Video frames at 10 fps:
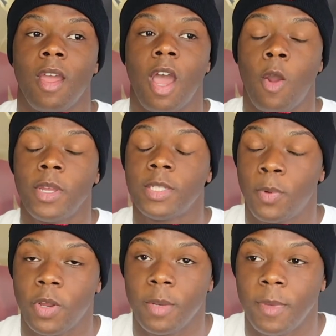always
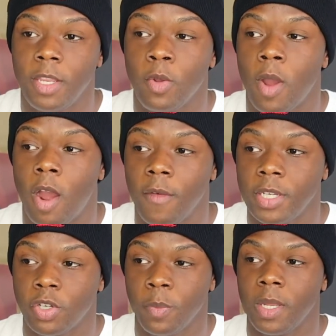supported me. You
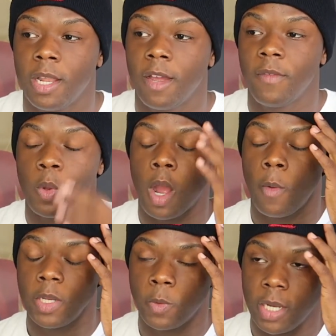always show me love. You
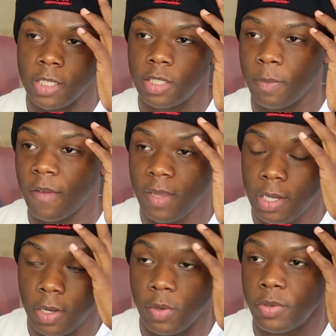always watch my
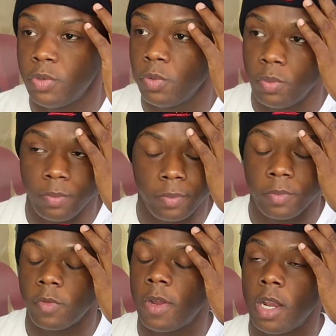videos. You
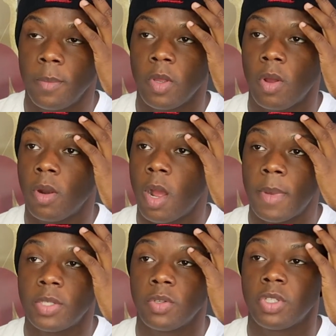follow me on all
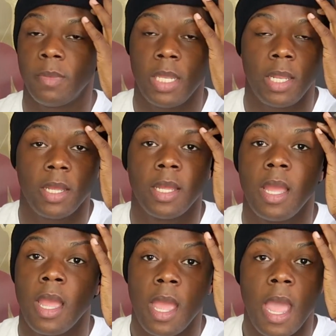my social media.
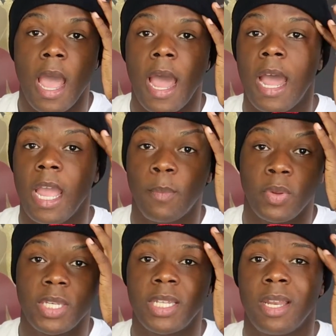I
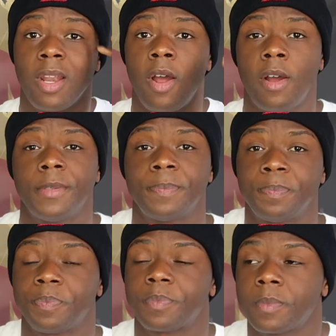appreciate it all.
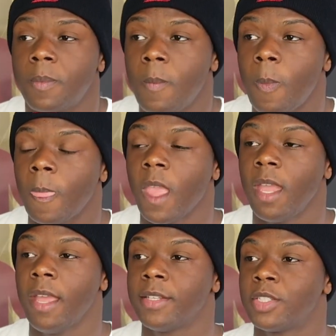
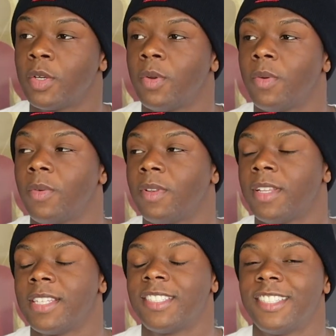And so
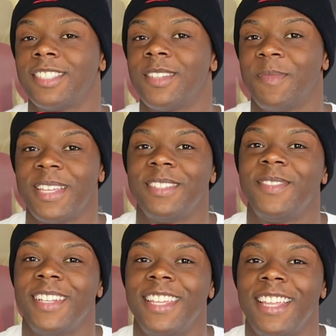this is just an amazing
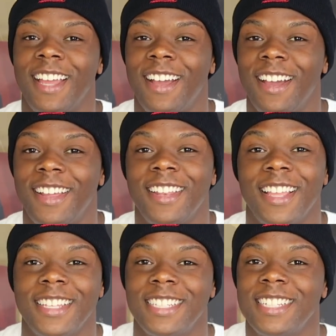feeling. Uh,
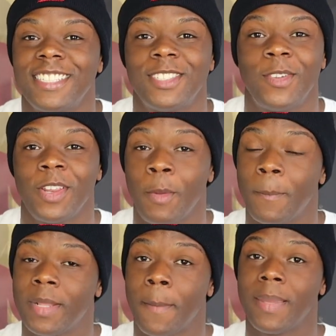like I said, this is only
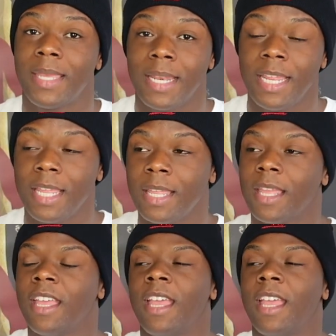the beginning.